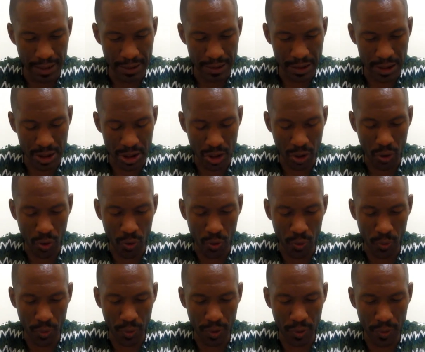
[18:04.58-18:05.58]

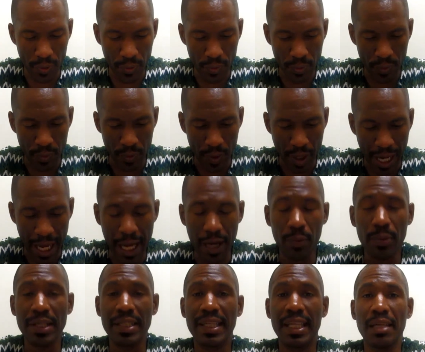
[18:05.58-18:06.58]
So how
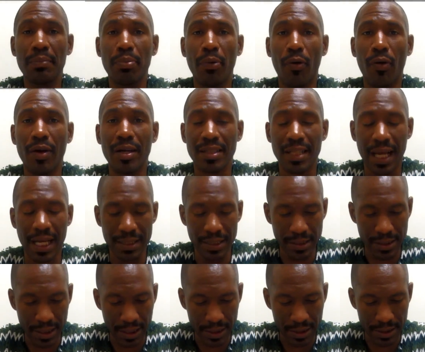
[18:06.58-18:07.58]
we keep online
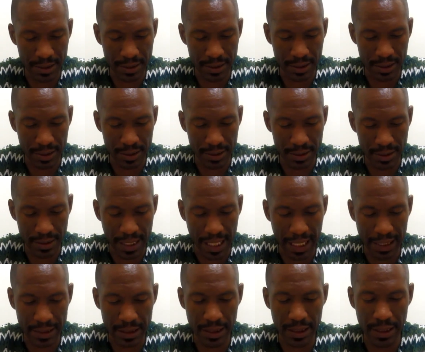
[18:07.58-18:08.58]
attendance is
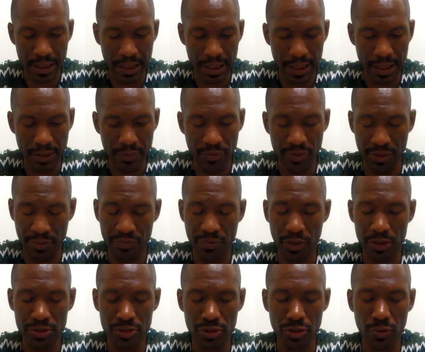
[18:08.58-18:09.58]
that for the
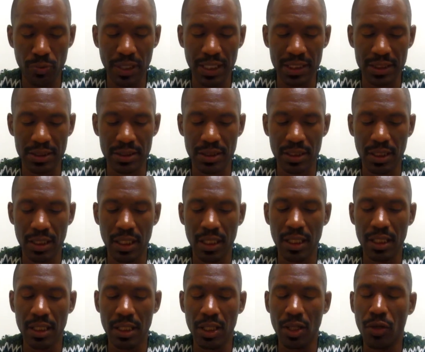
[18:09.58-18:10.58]
first 2 weeks,
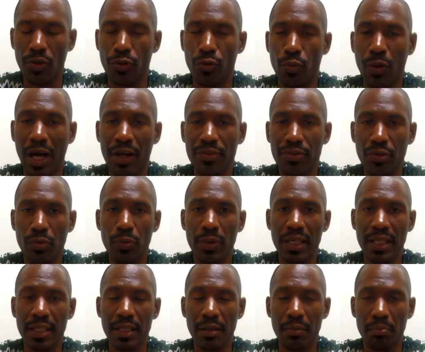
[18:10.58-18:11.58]
throughout the
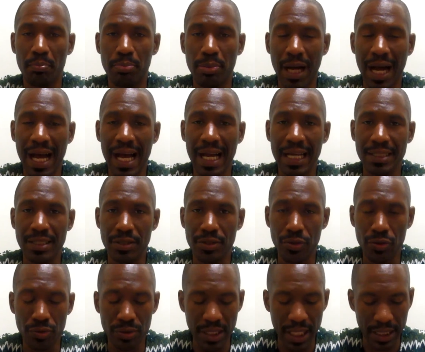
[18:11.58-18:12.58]
week by the
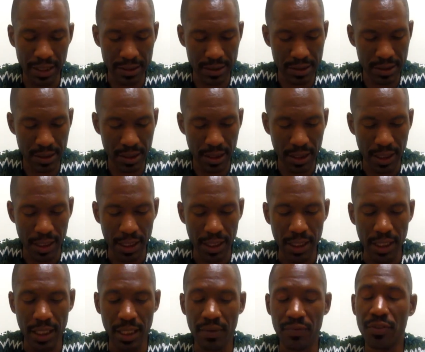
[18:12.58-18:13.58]
due dates,
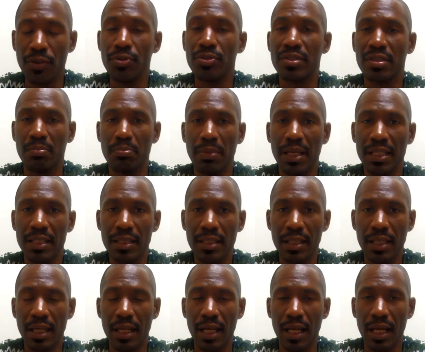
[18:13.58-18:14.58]
if you submit
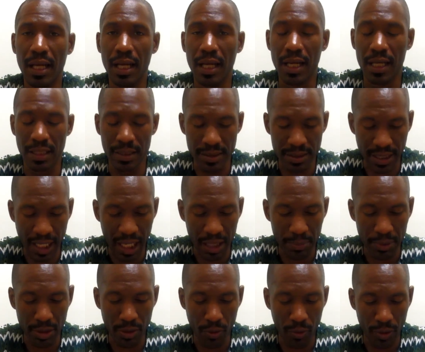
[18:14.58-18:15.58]
an
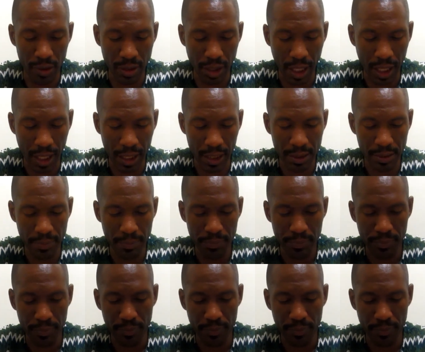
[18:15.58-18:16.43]
assignment online,